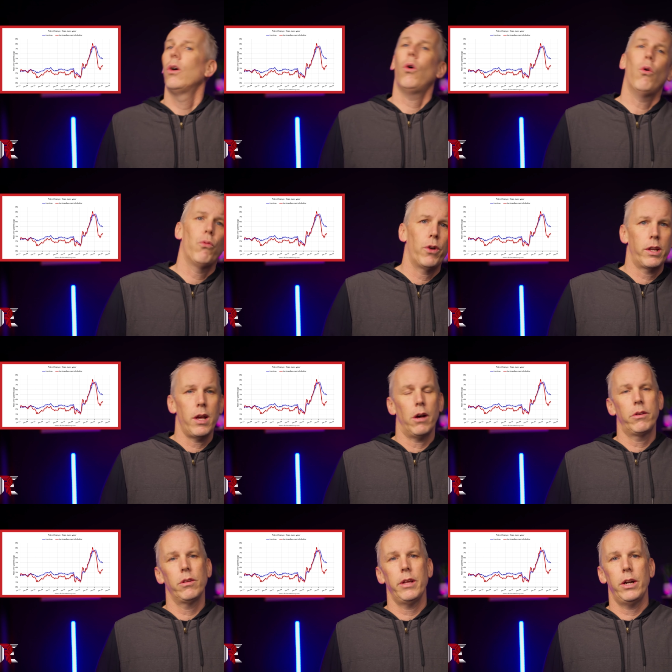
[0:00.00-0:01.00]
Over to
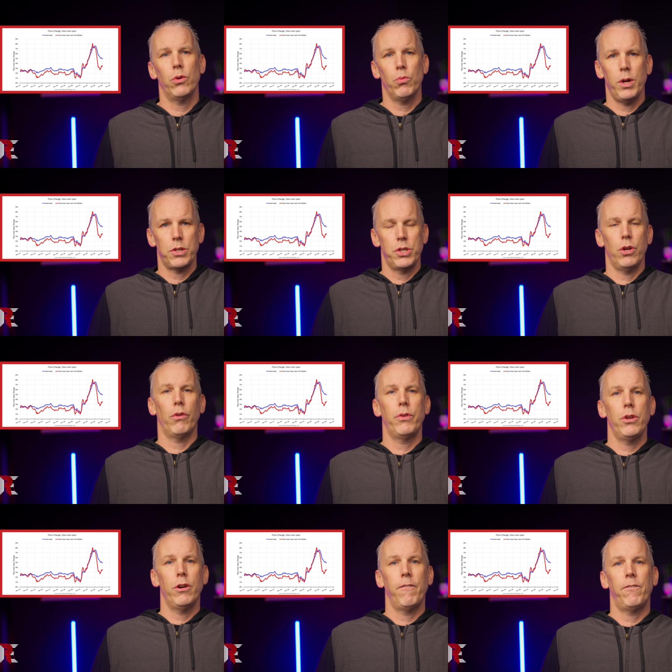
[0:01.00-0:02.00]
calculated risk, year over
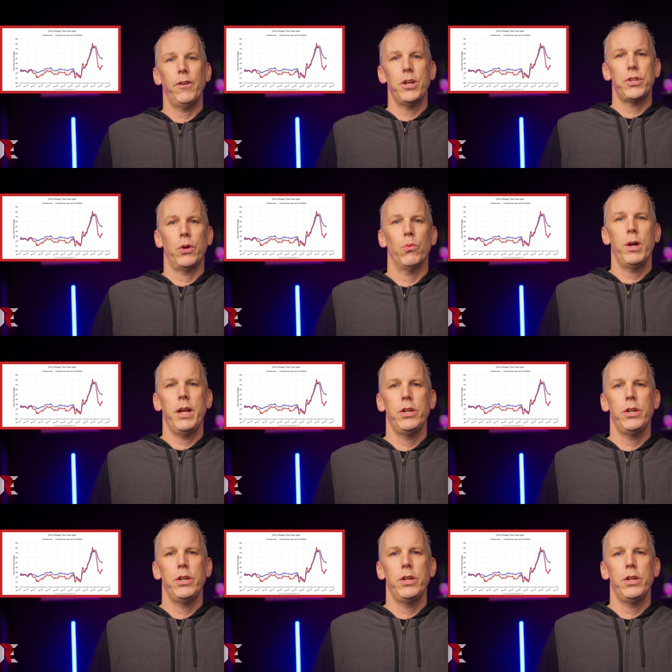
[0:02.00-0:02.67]
year inflation reading